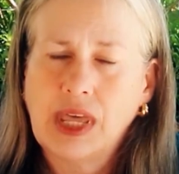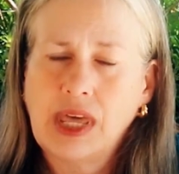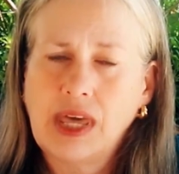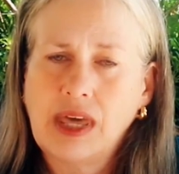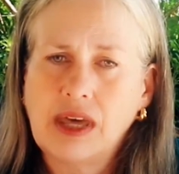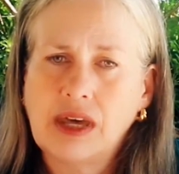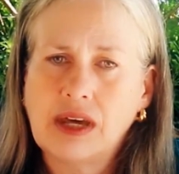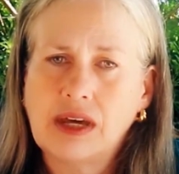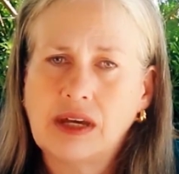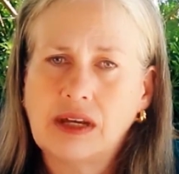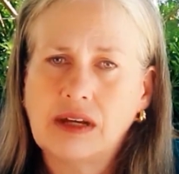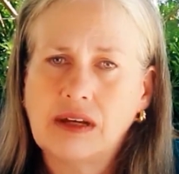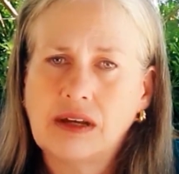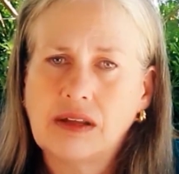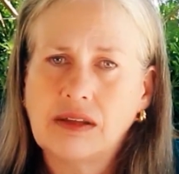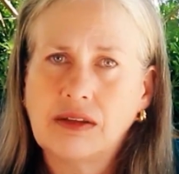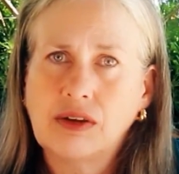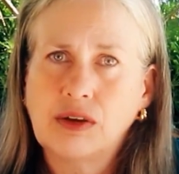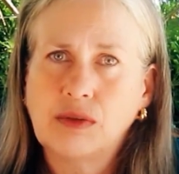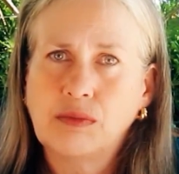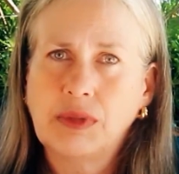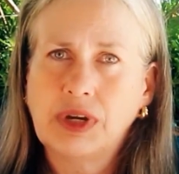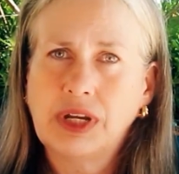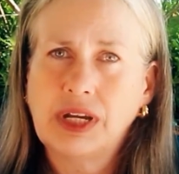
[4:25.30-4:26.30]
And
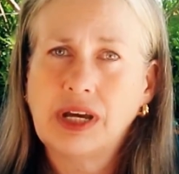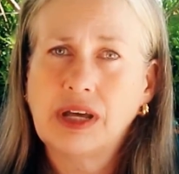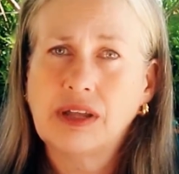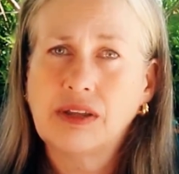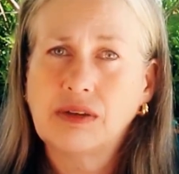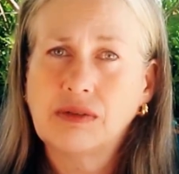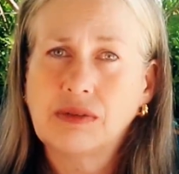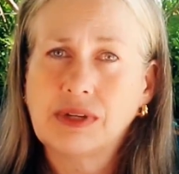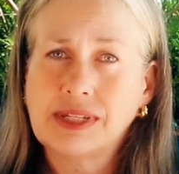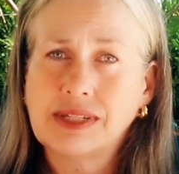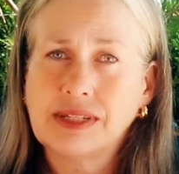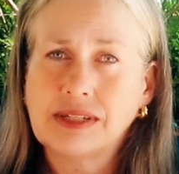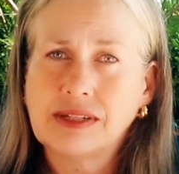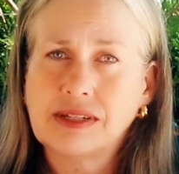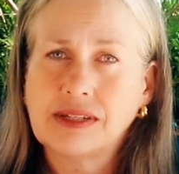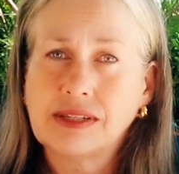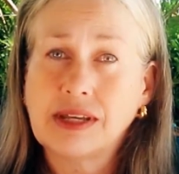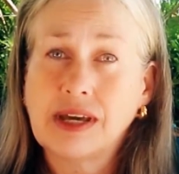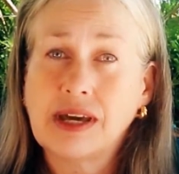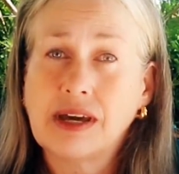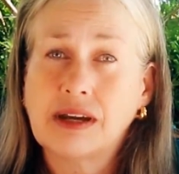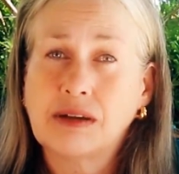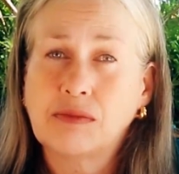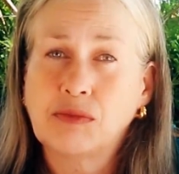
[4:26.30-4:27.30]
there are many other reasons
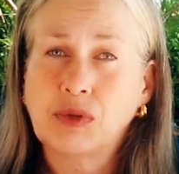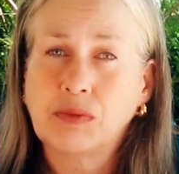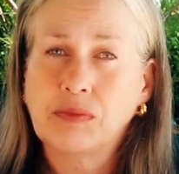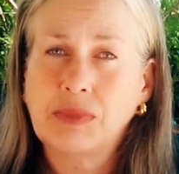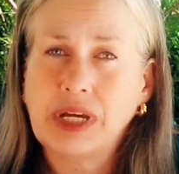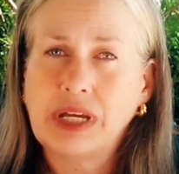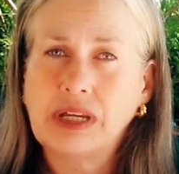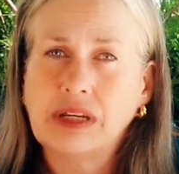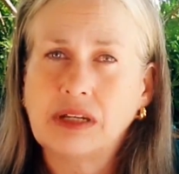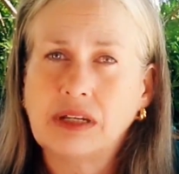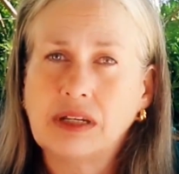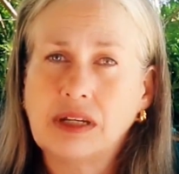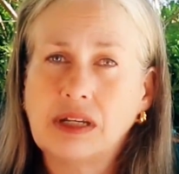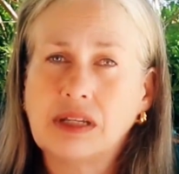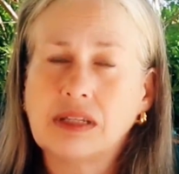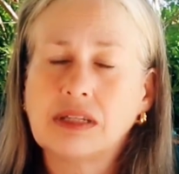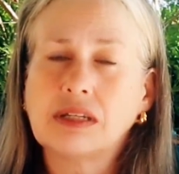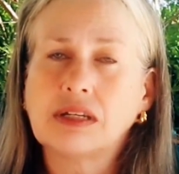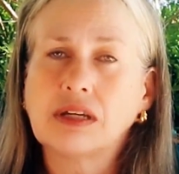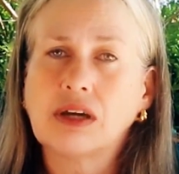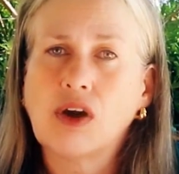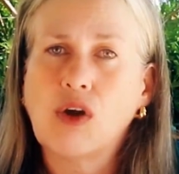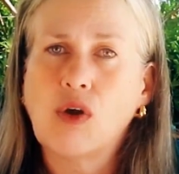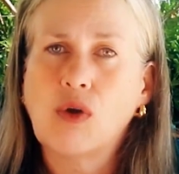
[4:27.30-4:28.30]
the animal meat needs
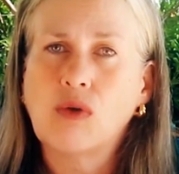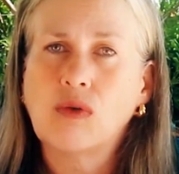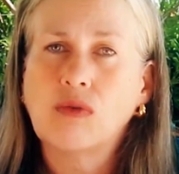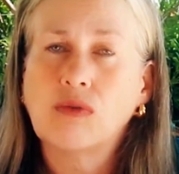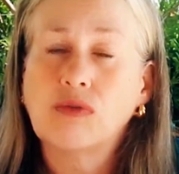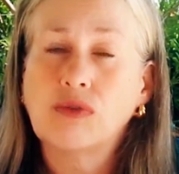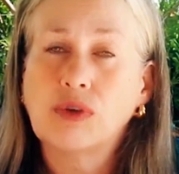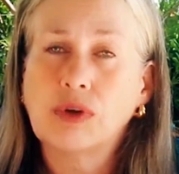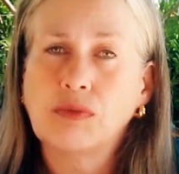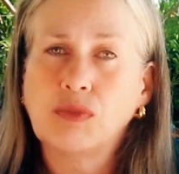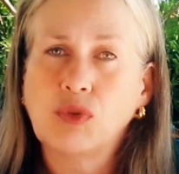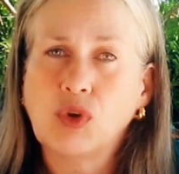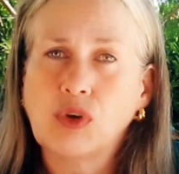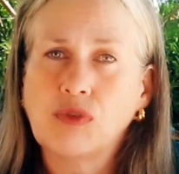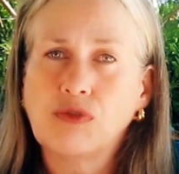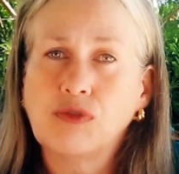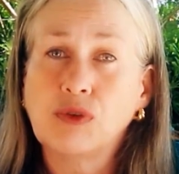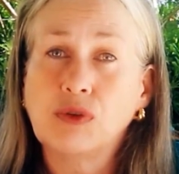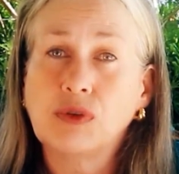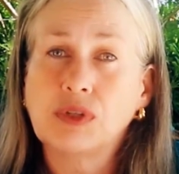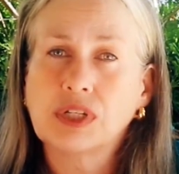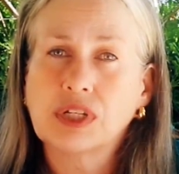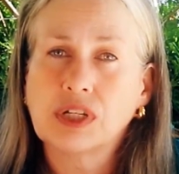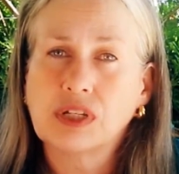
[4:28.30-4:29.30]
to go from your
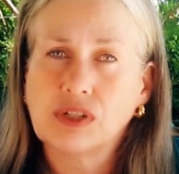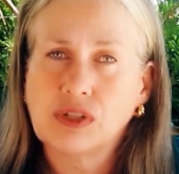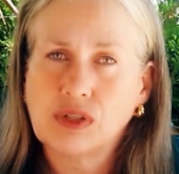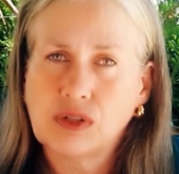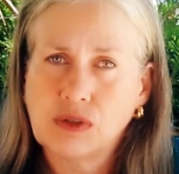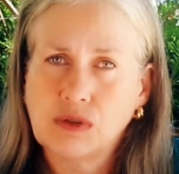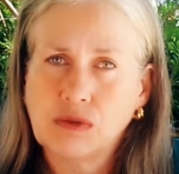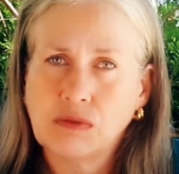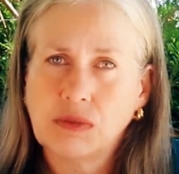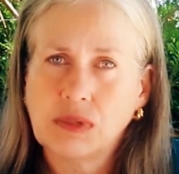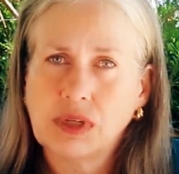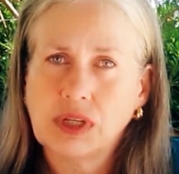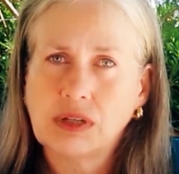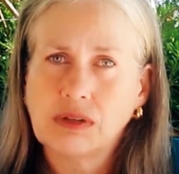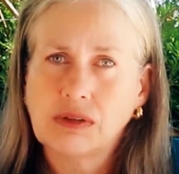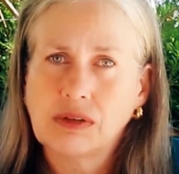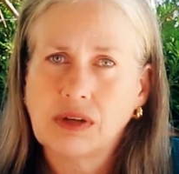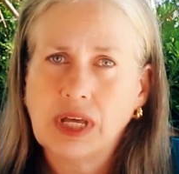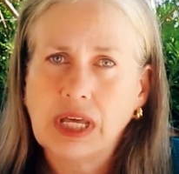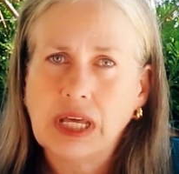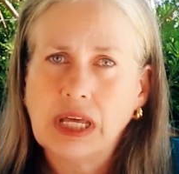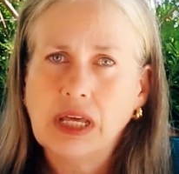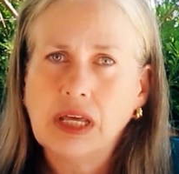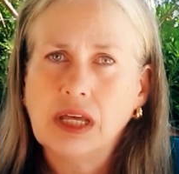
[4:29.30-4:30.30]
foods consumed.
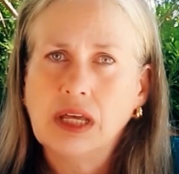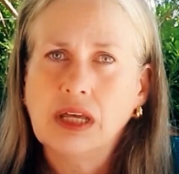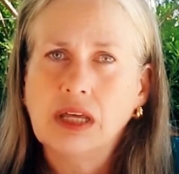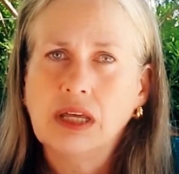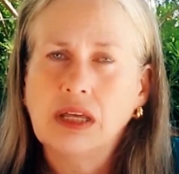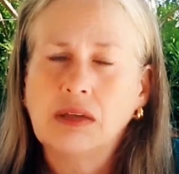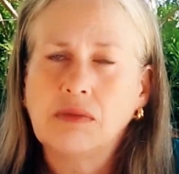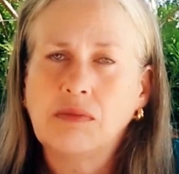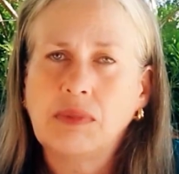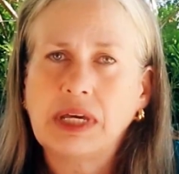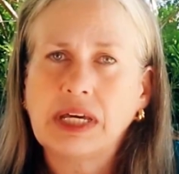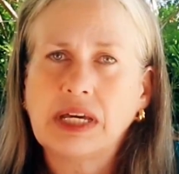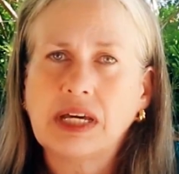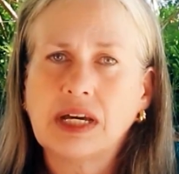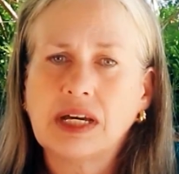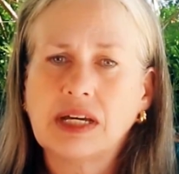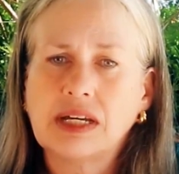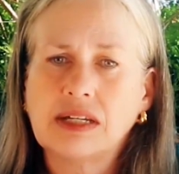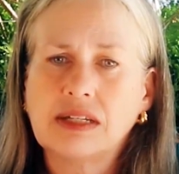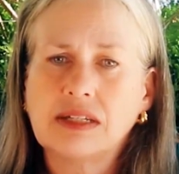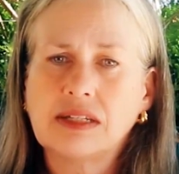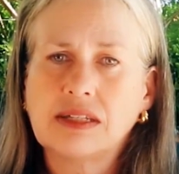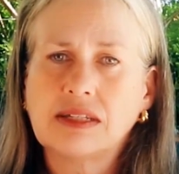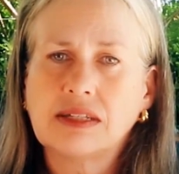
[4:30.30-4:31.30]

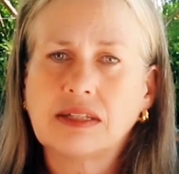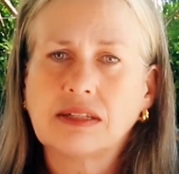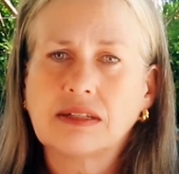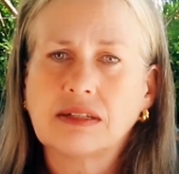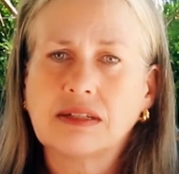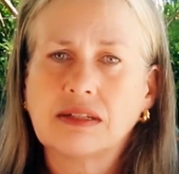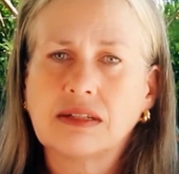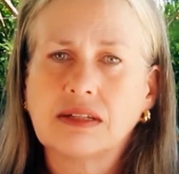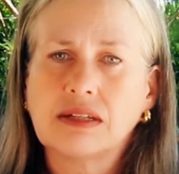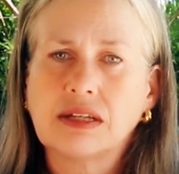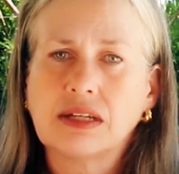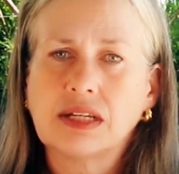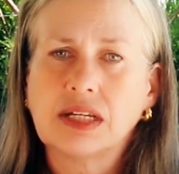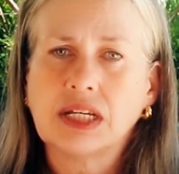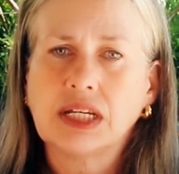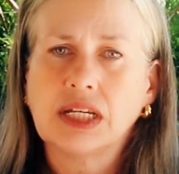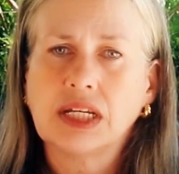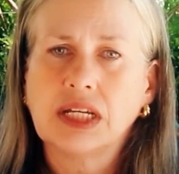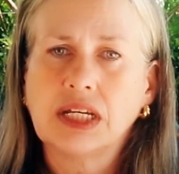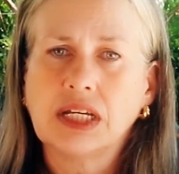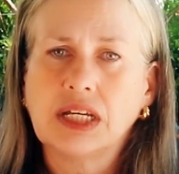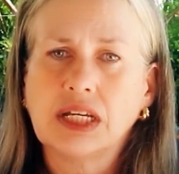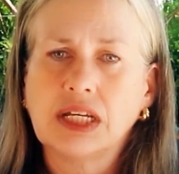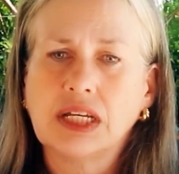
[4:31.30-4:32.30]
Because
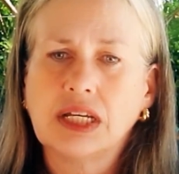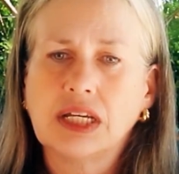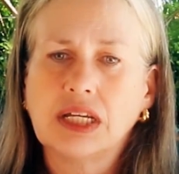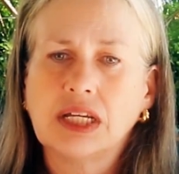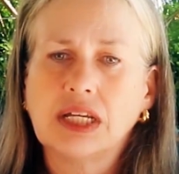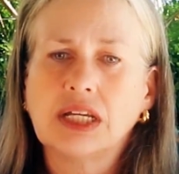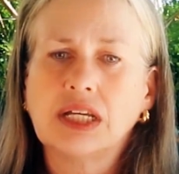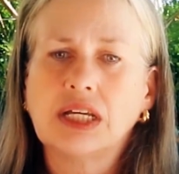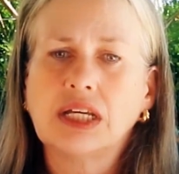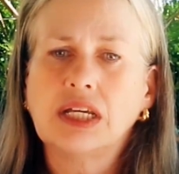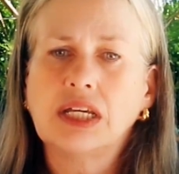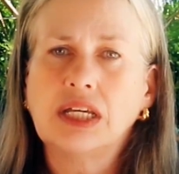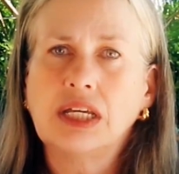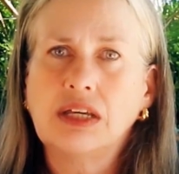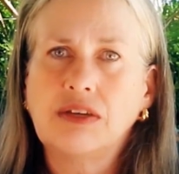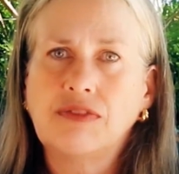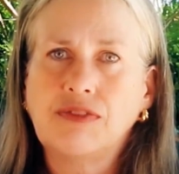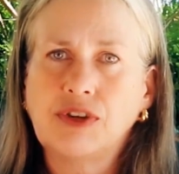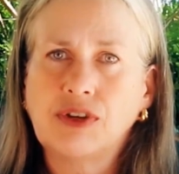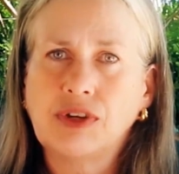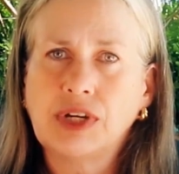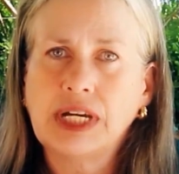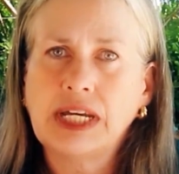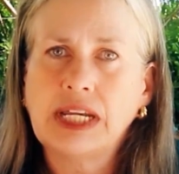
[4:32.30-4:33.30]

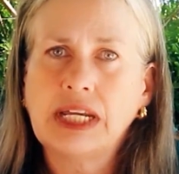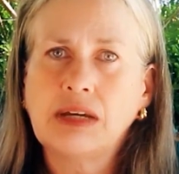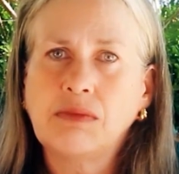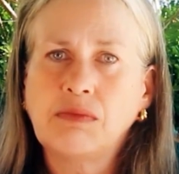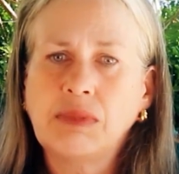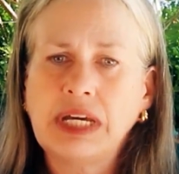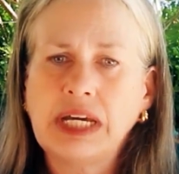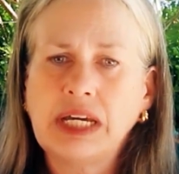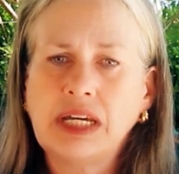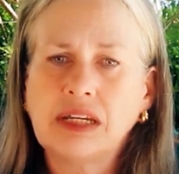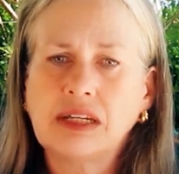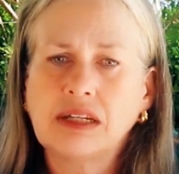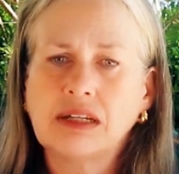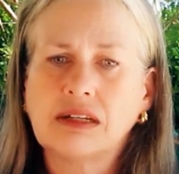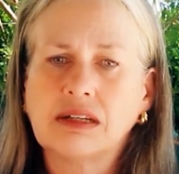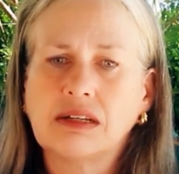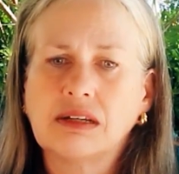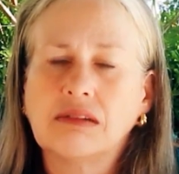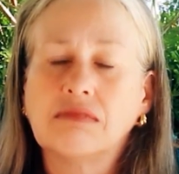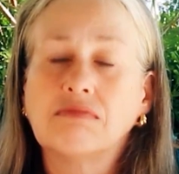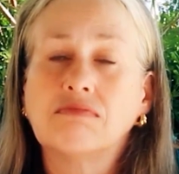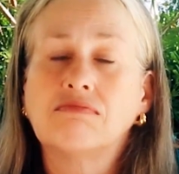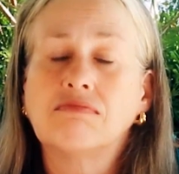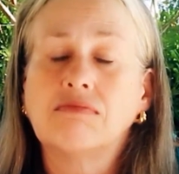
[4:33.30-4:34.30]
if you're eating meat
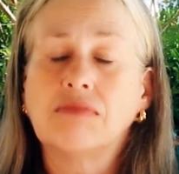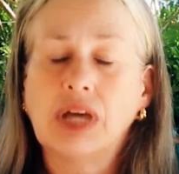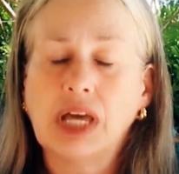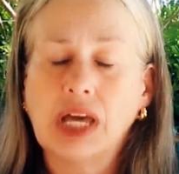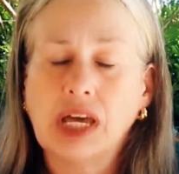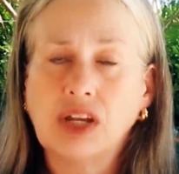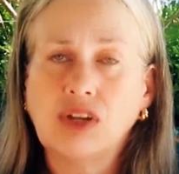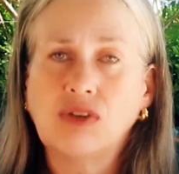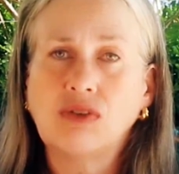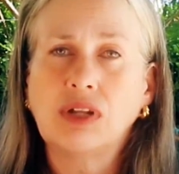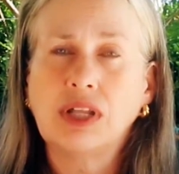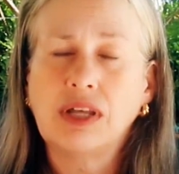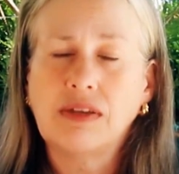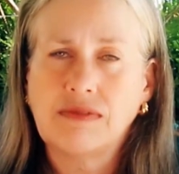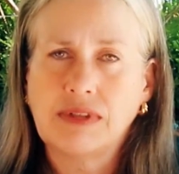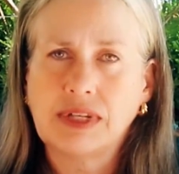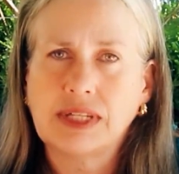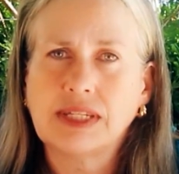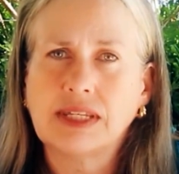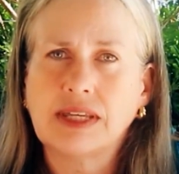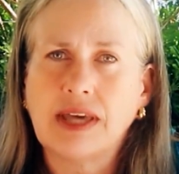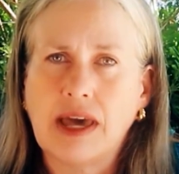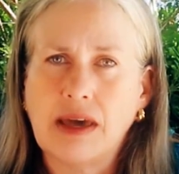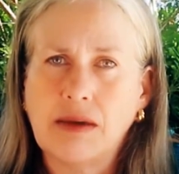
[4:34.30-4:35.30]
and you leave
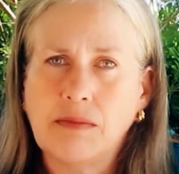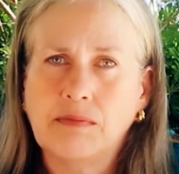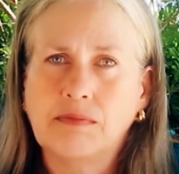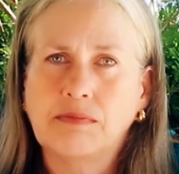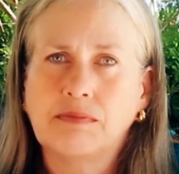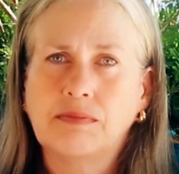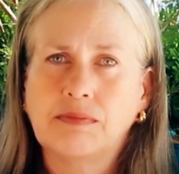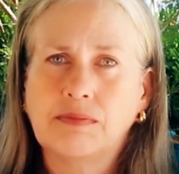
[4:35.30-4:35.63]
this game,